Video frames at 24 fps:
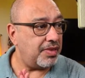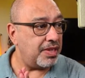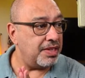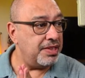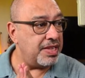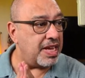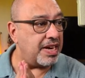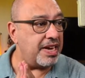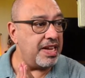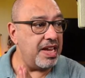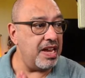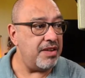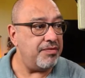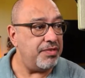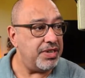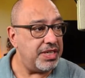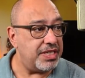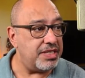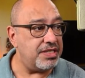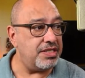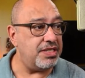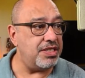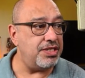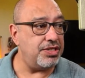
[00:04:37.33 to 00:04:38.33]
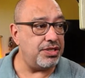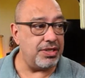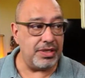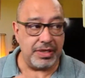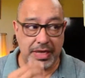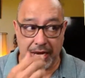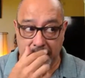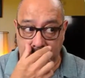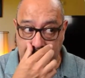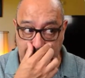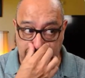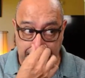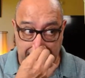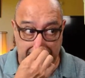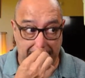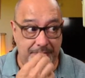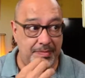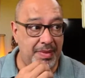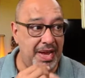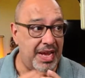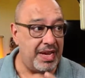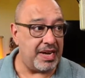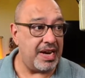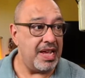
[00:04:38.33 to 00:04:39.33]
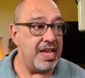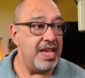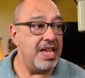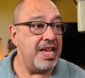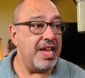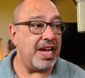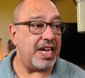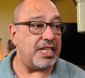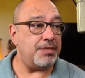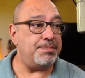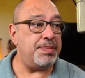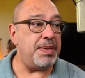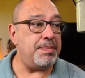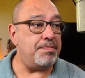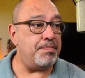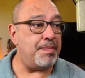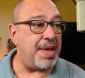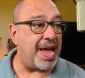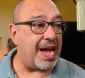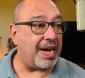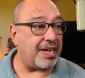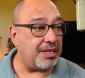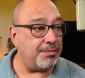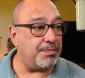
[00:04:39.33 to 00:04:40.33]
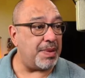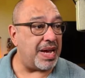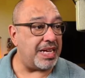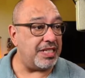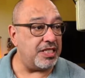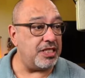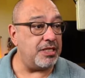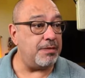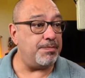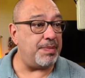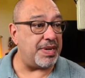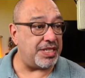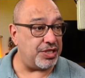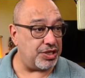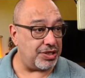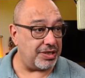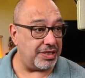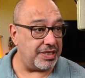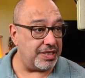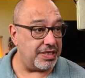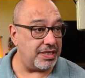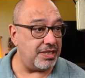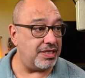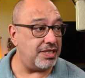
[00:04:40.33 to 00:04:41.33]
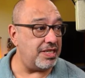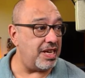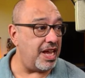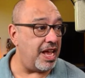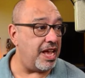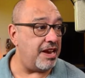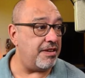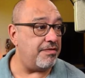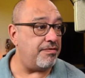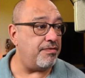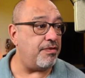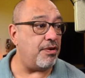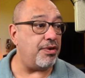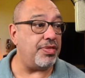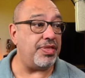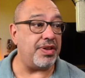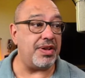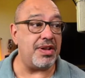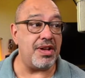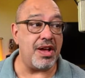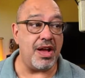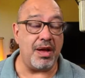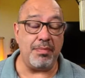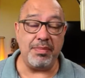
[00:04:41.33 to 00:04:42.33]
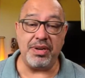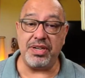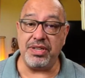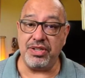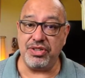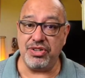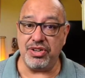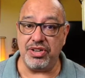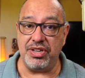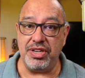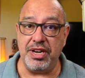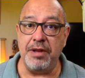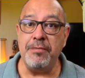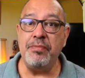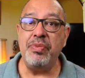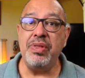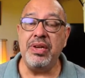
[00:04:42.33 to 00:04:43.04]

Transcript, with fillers: that every decision that has been made has been backed by specialists and for the common good.